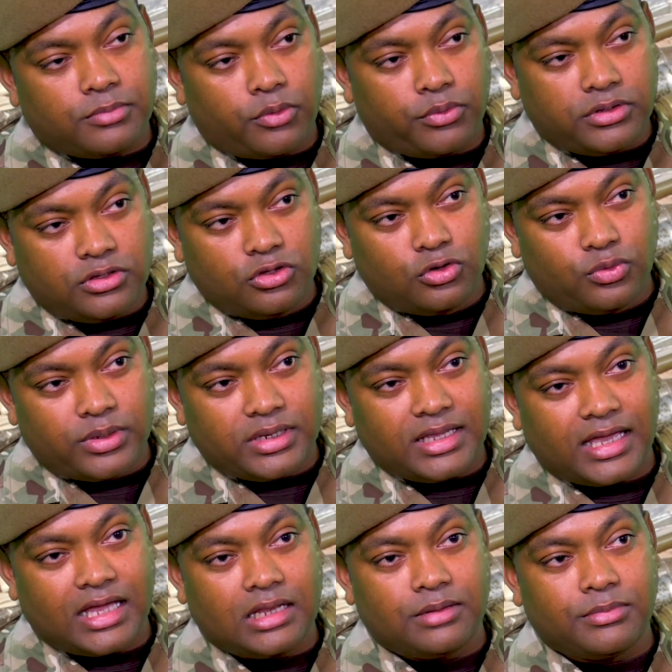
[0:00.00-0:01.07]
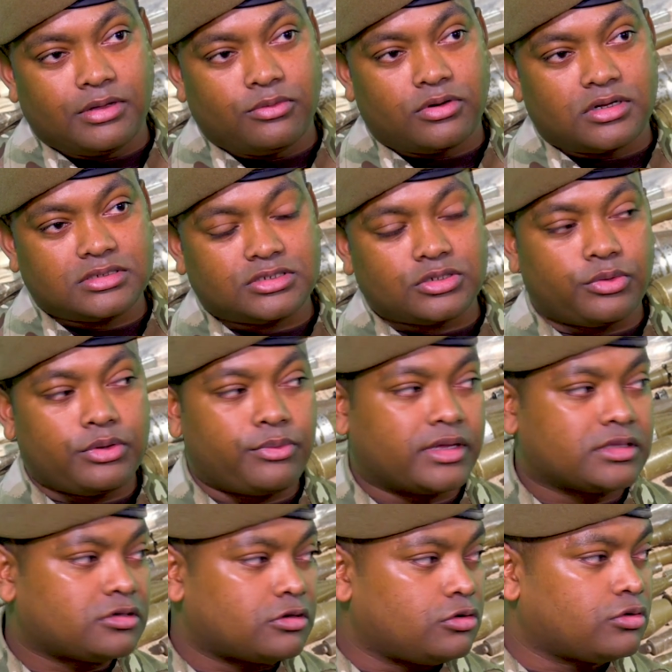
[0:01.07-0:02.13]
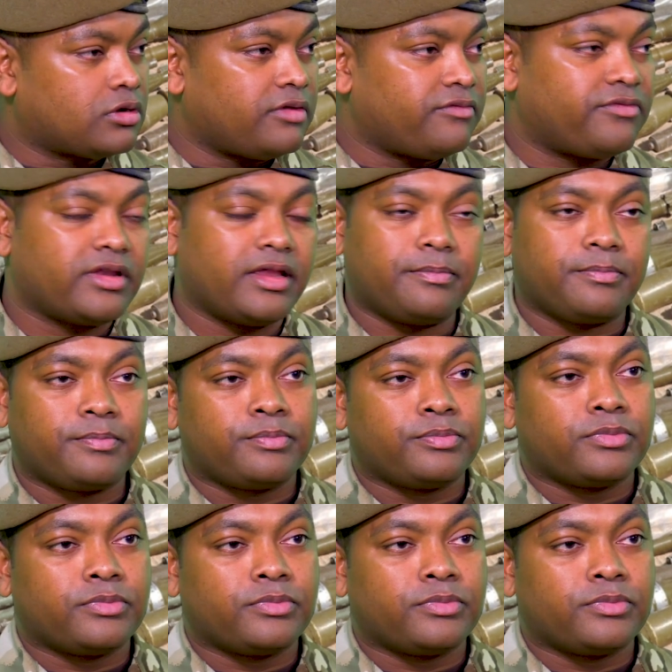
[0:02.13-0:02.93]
but we knew where the enemy was, so we went out looking for them.